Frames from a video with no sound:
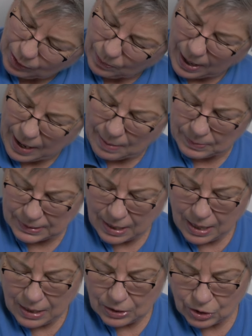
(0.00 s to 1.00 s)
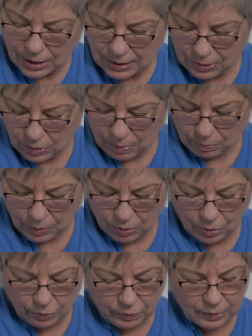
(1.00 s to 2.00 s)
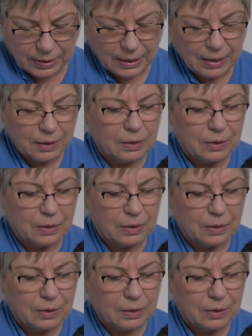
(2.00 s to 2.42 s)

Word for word: grams. Just doing beautifully.